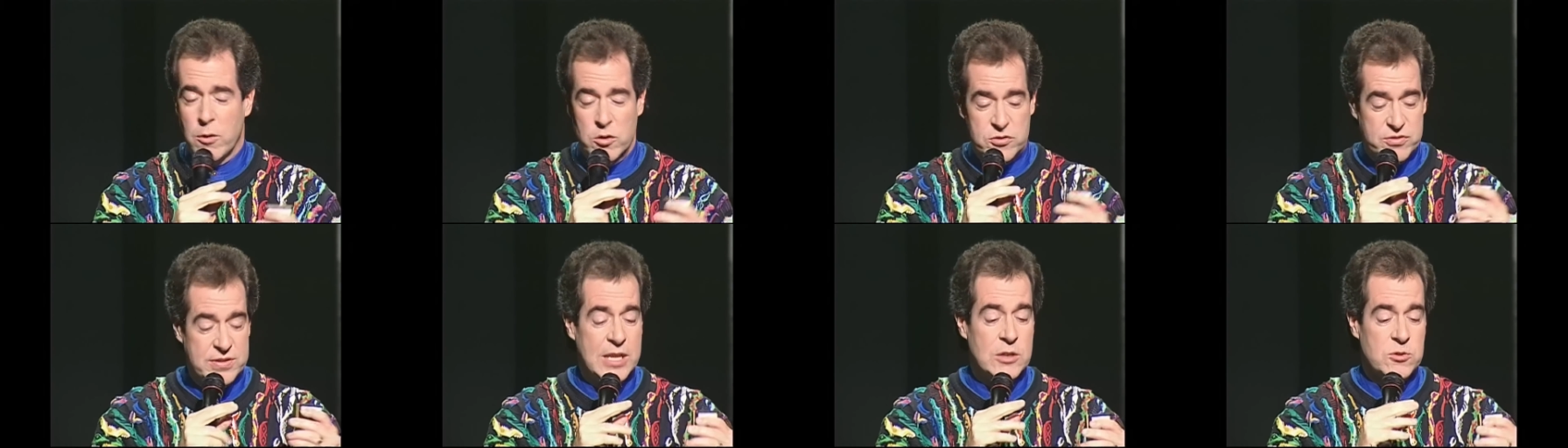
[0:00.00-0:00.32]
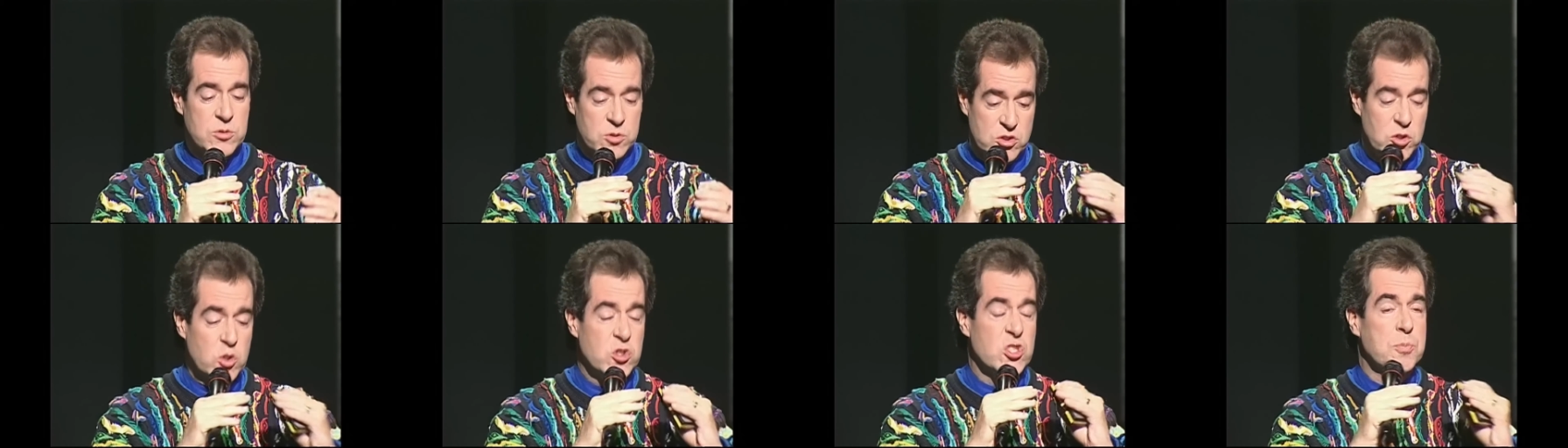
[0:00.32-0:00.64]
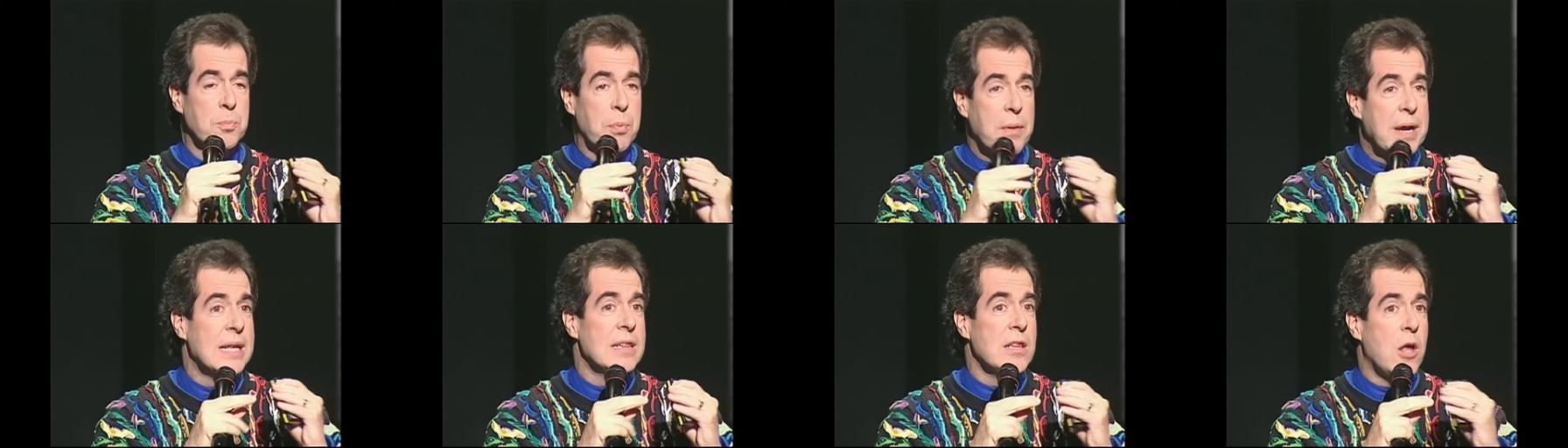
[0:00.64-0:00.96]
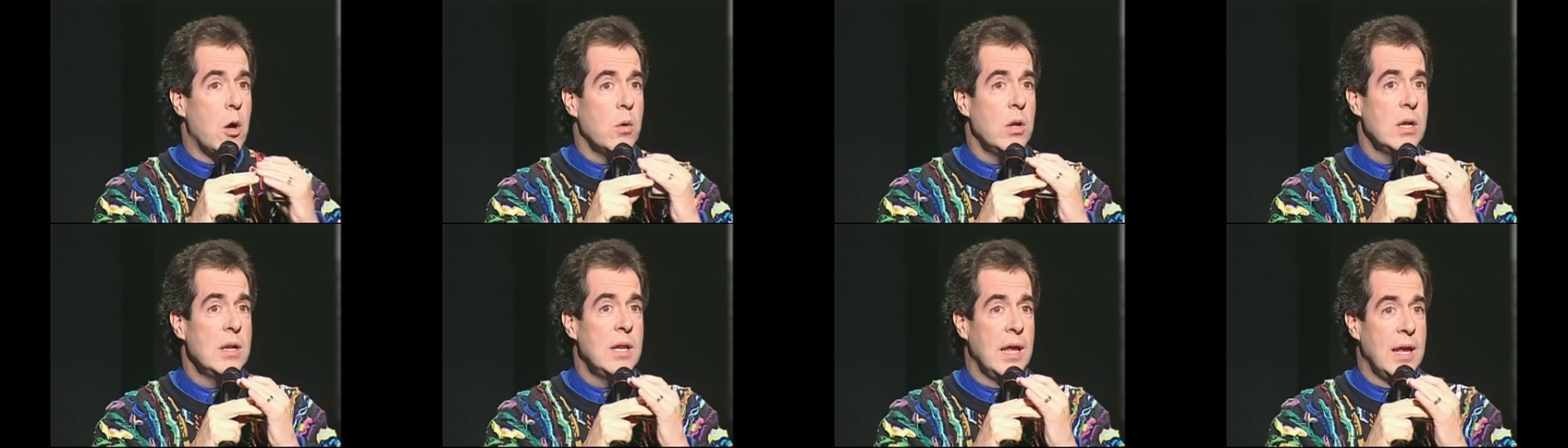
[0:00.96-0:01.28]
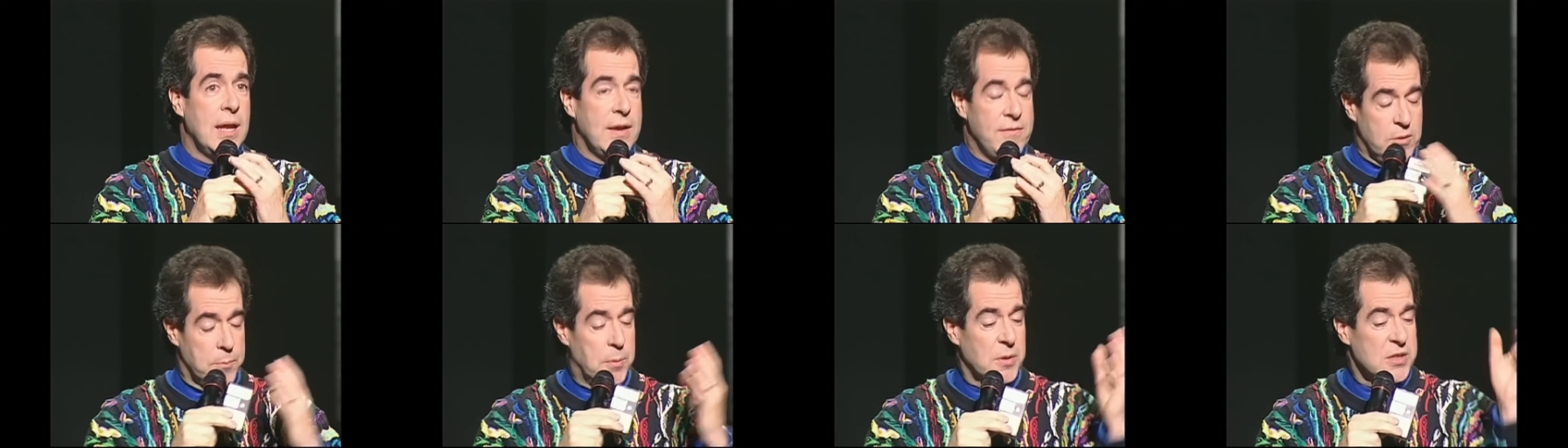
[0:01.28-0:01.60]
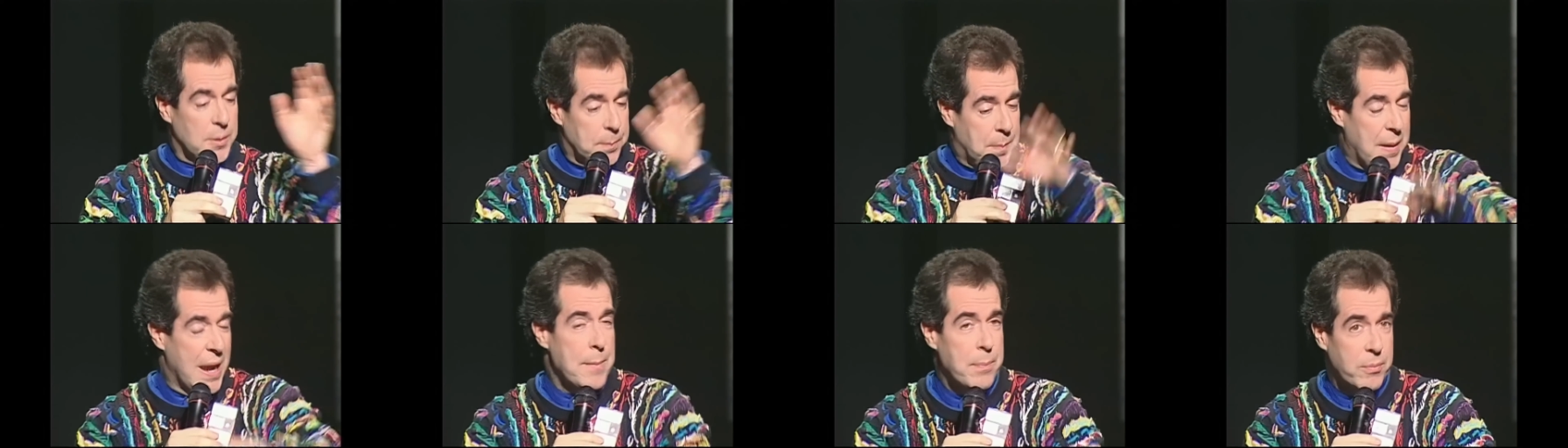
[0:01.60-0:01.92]
those things were so spring loaded. If you put
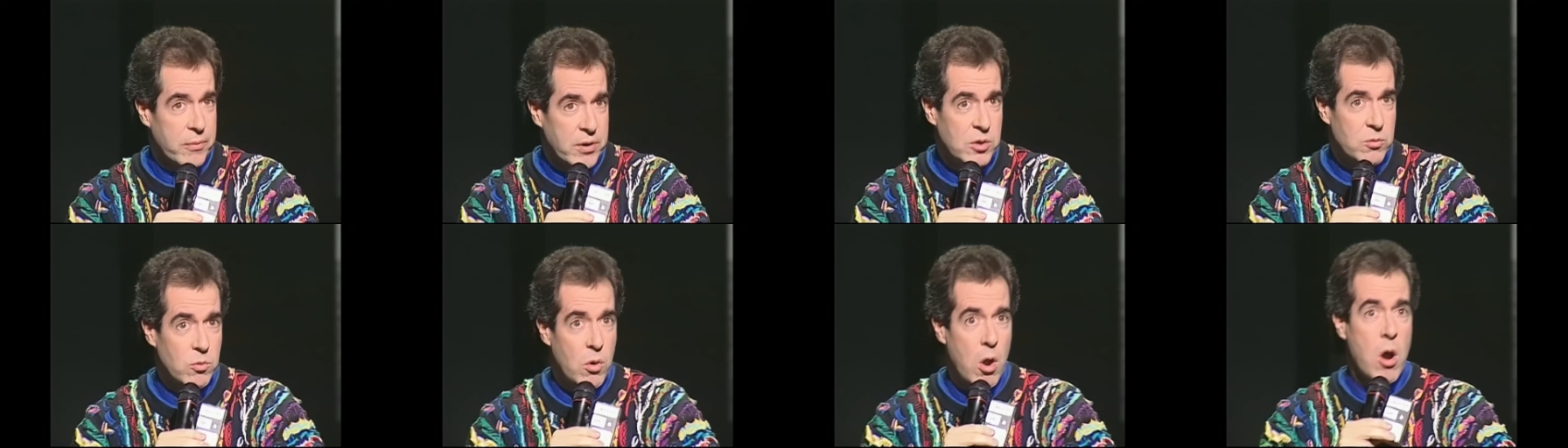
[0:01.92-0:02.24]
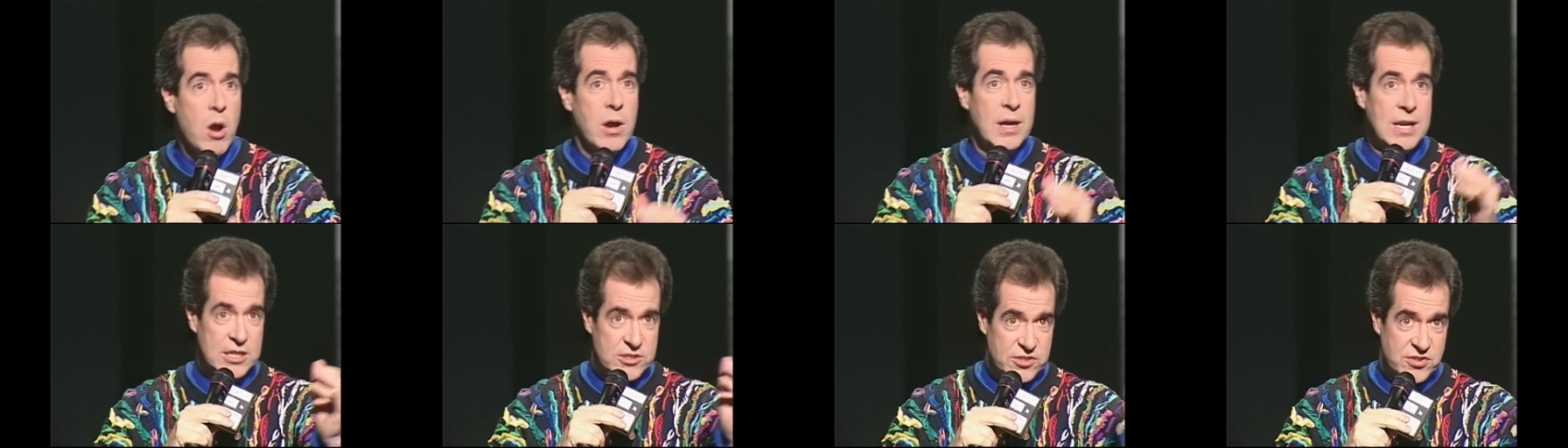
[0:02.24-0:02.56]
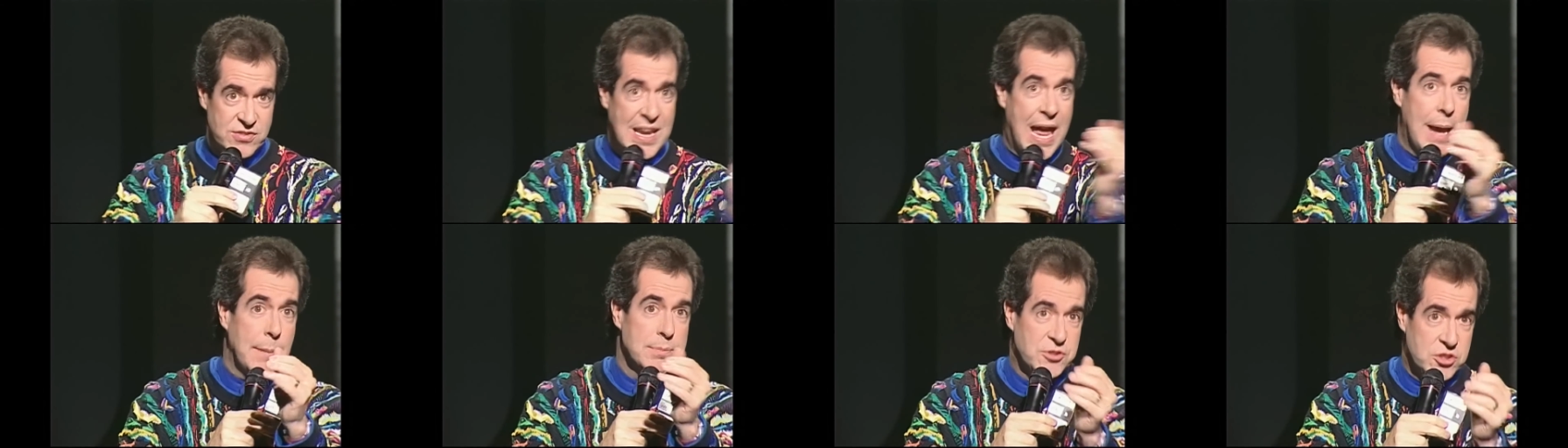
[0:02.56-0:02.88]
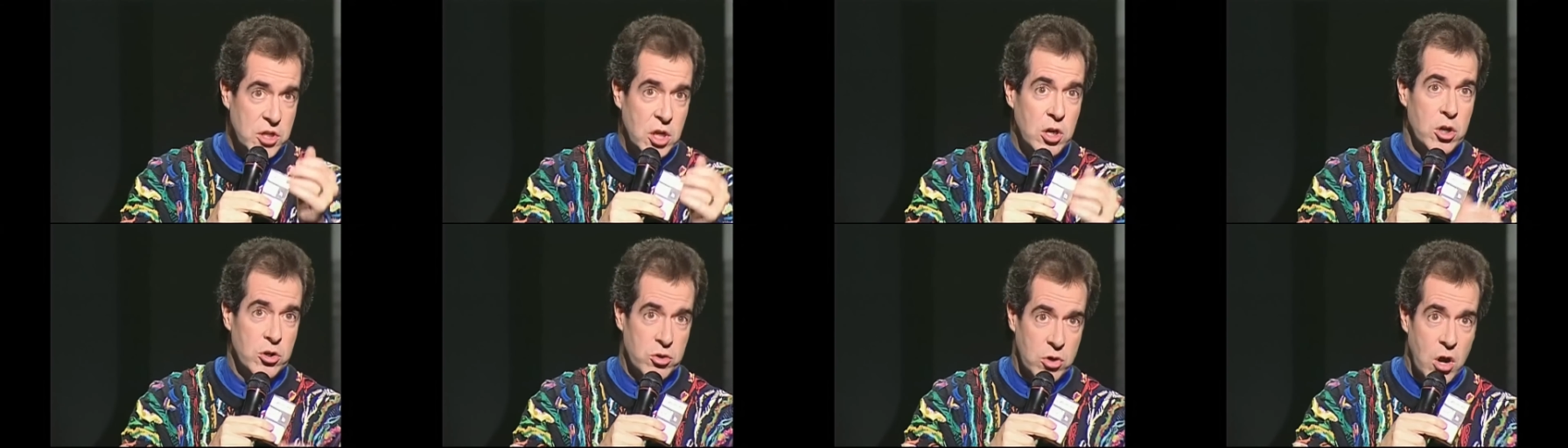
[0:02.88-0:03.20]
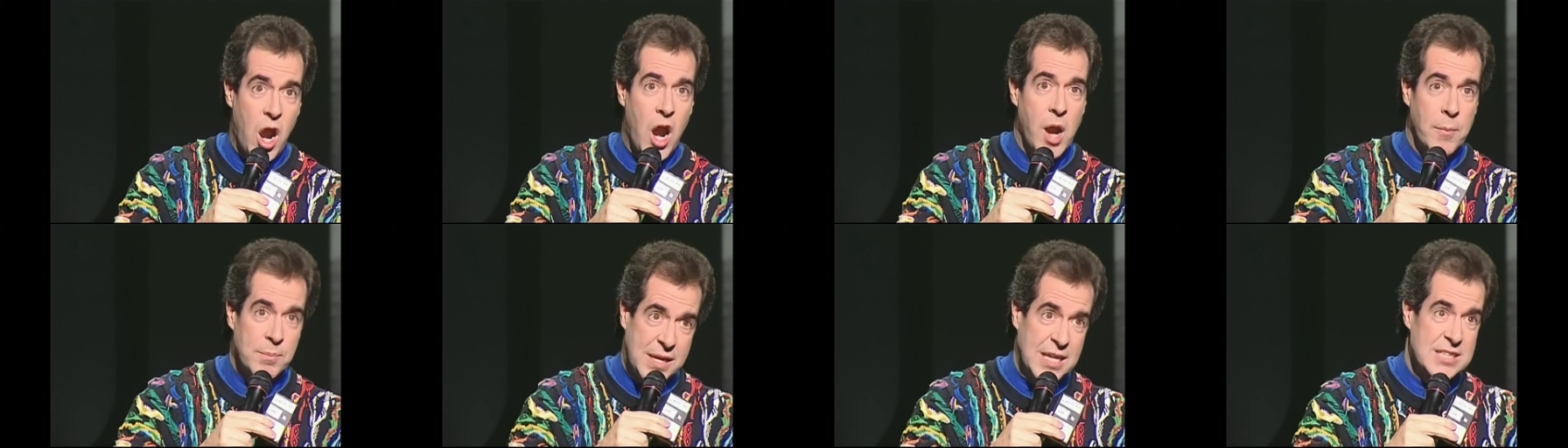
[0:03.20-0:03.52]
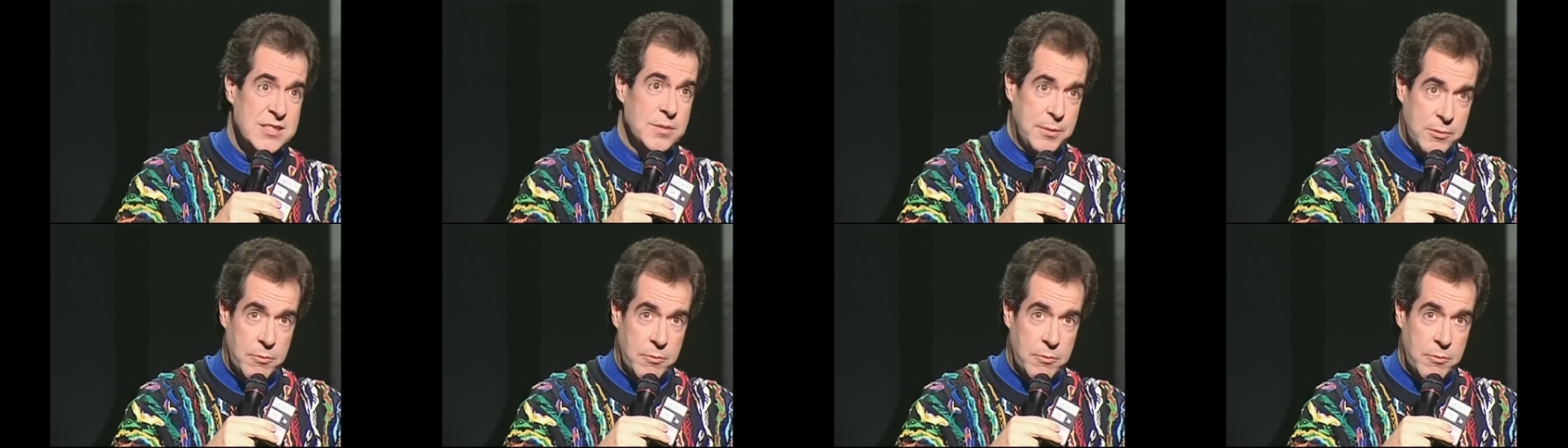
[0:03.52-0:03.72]
the paper in wrong and it snapped shut on your arm, kids would